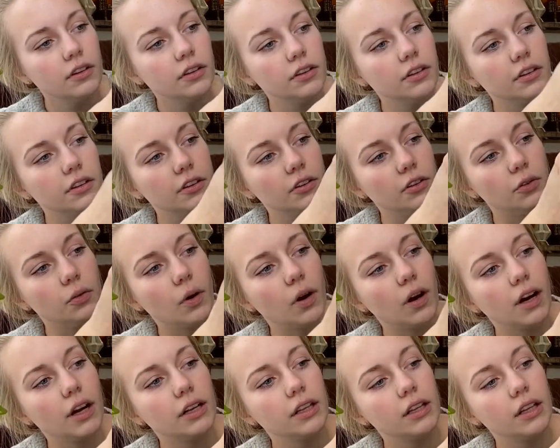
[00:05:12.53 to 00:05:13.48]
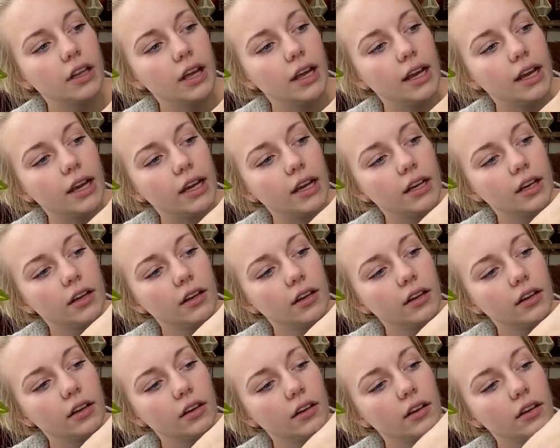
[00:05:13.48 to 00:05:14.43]
you want like
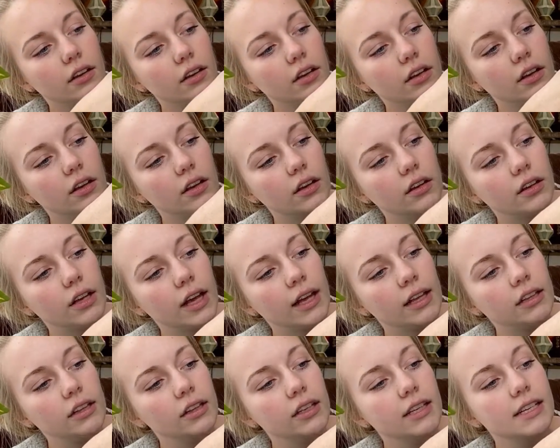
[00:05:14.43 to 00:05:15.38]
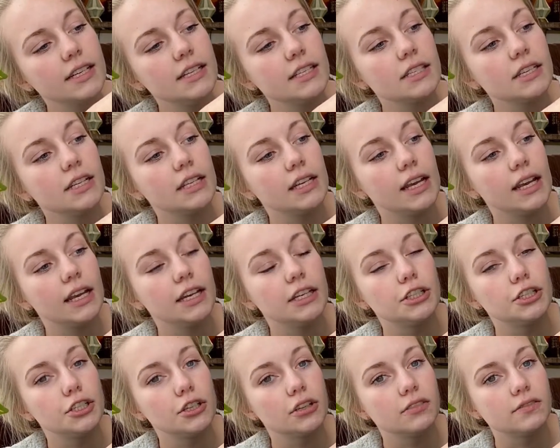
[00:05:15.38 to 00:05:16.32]
at least an
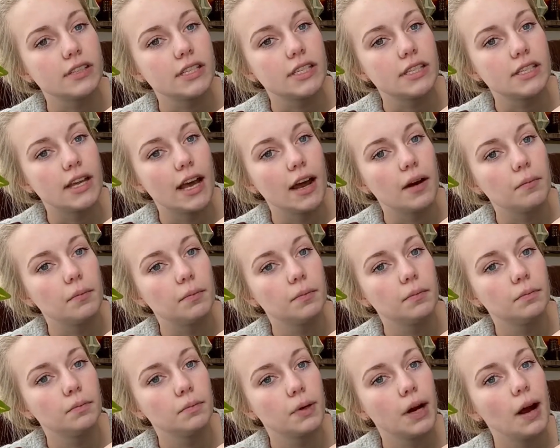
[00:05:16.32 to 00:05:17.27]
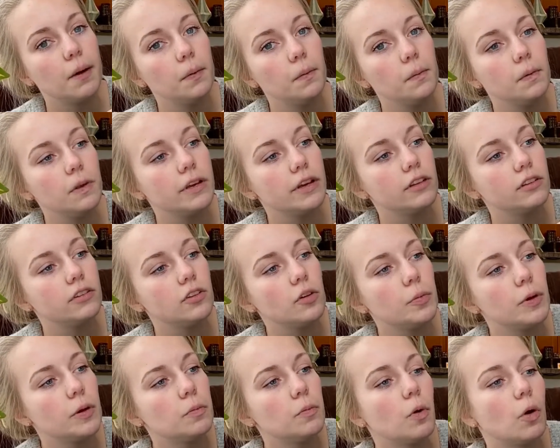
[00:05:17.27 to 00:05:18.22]
inch of stem, probably a little
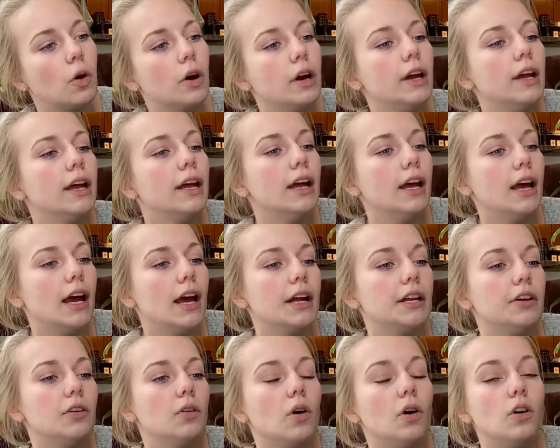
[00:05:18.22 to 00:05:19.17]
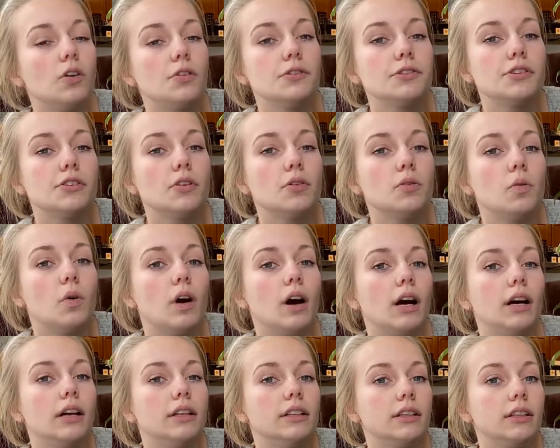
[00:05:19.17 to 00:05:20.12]
bit more, and you also
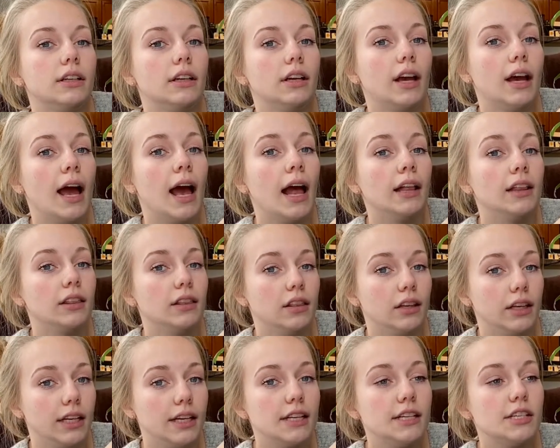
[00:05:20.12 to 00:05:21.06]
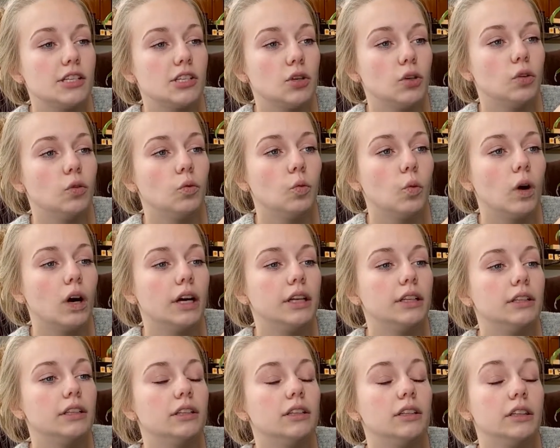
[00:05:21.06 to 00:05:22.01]
want at least
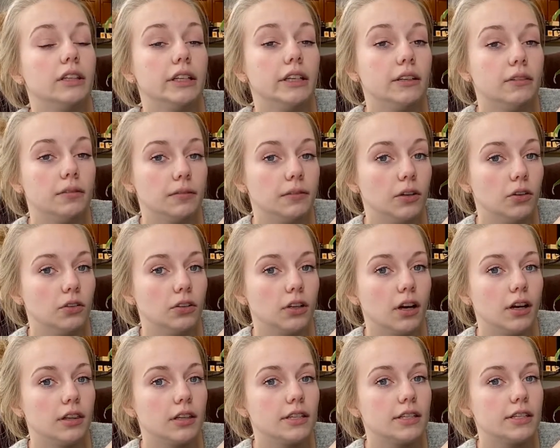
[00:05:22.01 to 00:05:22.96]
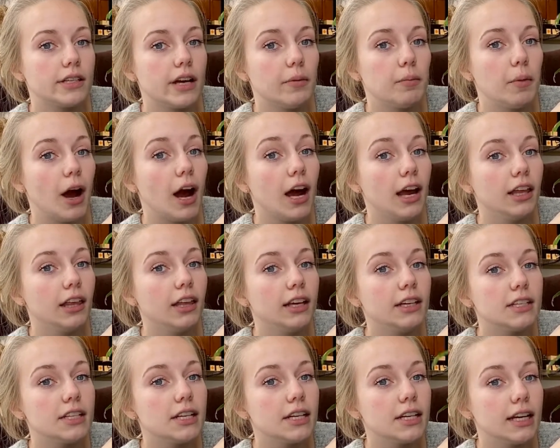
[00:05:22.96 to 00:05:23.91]
one leaf node on the stem. I
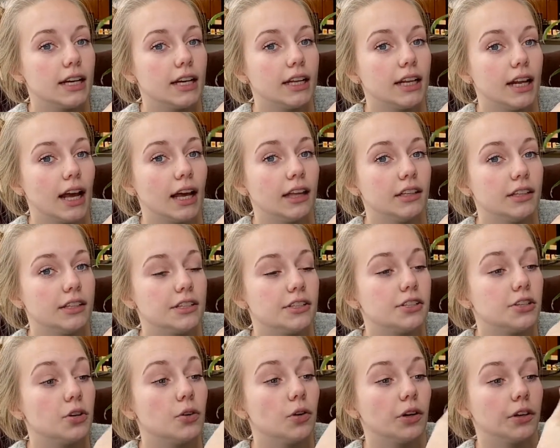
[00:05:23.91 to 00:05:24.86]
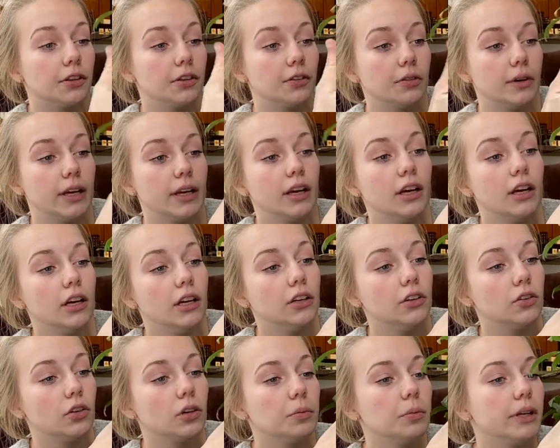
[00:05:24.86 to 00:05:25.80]
like to get at least 2 or 3.
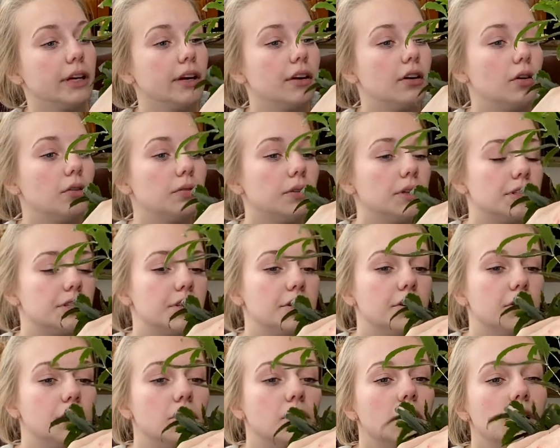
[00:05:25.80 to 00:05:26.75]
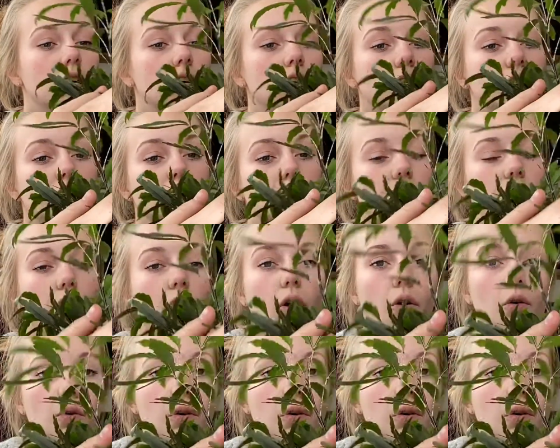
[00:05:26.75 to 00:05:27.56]
Normally I go for 2. So